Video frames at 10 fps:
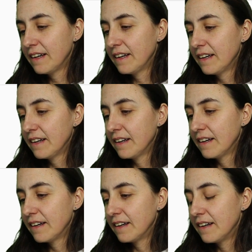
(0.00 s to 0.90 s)

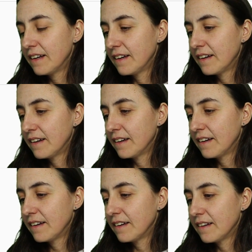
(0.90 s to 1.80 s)

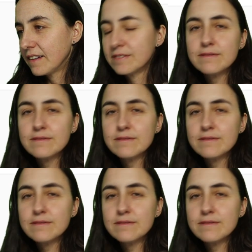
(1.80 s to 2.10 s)
(no one is talking)